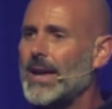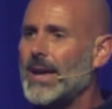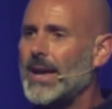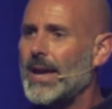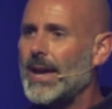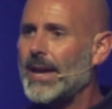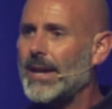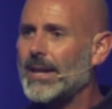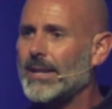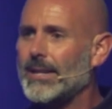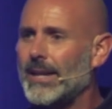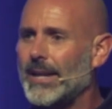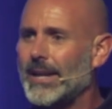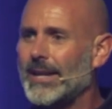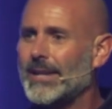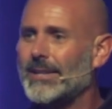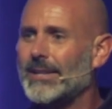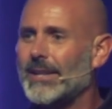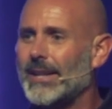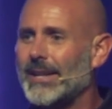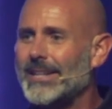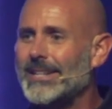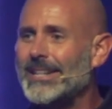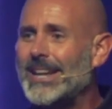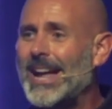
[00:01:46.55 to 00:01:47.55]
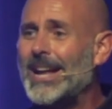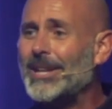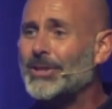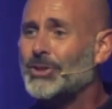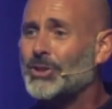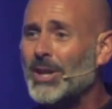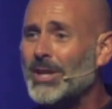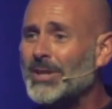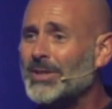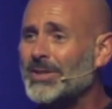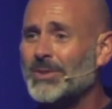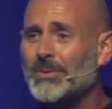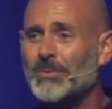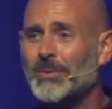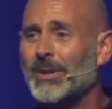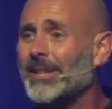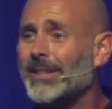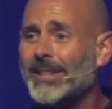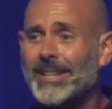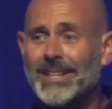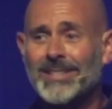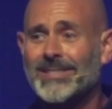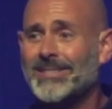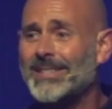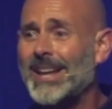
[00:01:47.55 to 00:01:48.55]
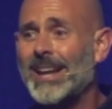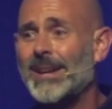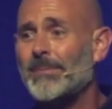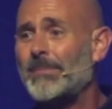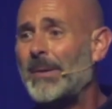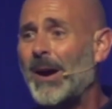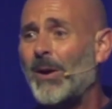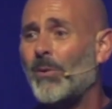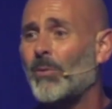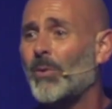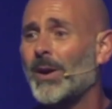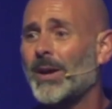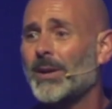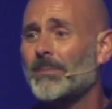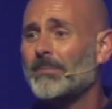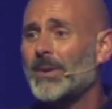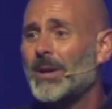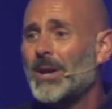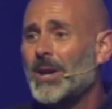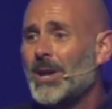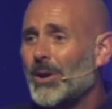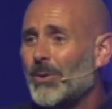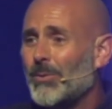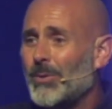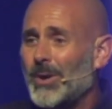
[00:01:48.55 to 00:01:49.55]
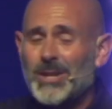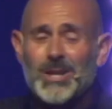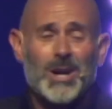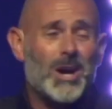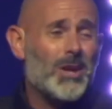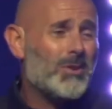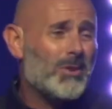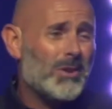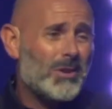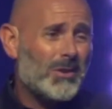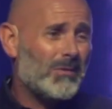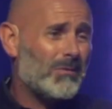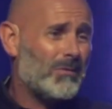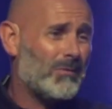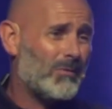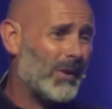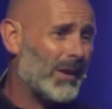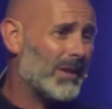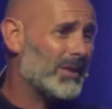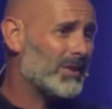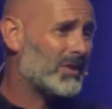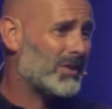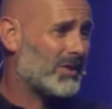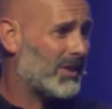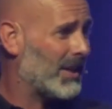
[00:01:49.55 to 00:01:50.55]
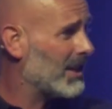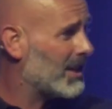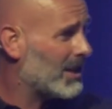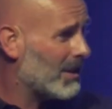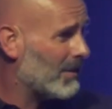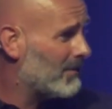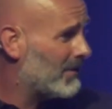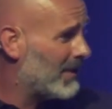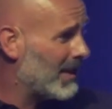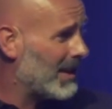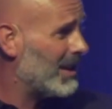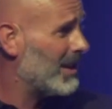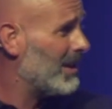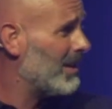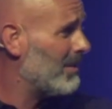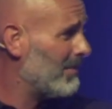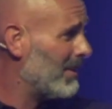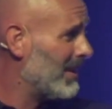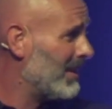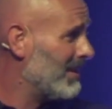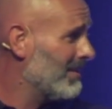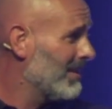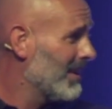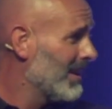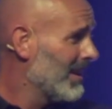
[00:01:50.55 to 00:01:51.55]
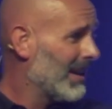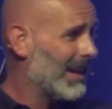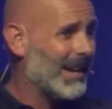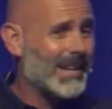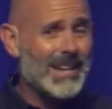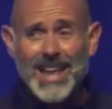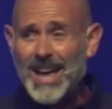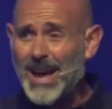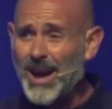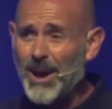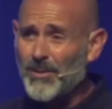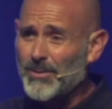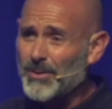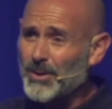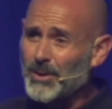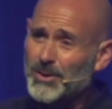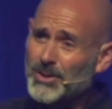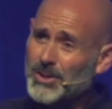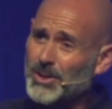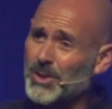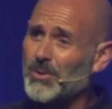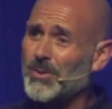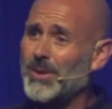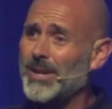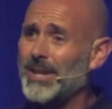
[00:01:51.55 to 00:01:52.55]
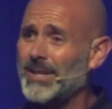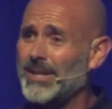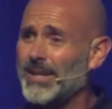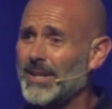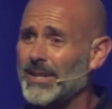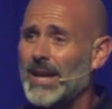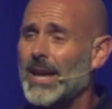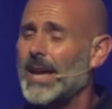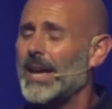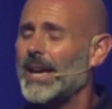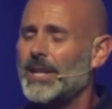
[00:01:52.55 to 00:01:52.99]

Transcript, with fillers: and and not just really, it's not about what what other friends think of them and and how they're doing. It.